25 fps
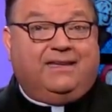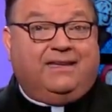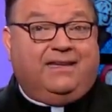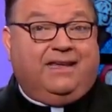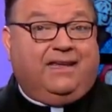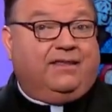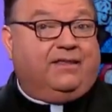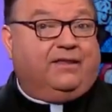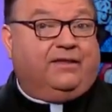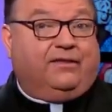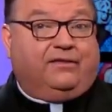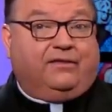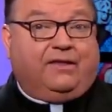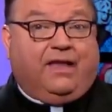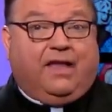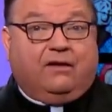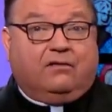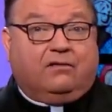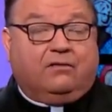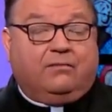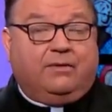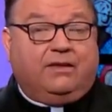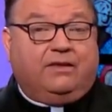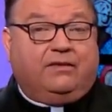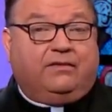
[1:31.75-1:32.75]
in the
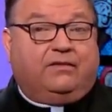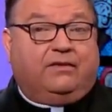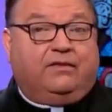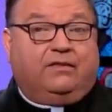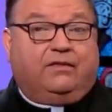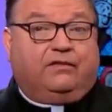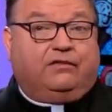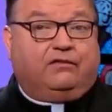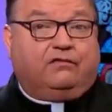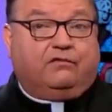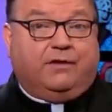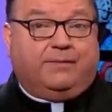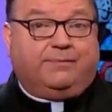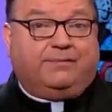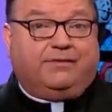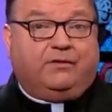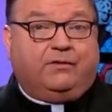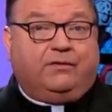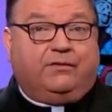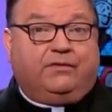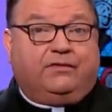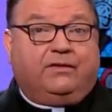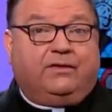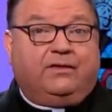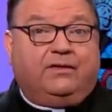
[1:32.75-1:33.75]
sacraments, in the
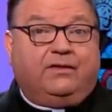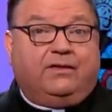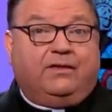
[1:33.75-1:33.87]
scriptures,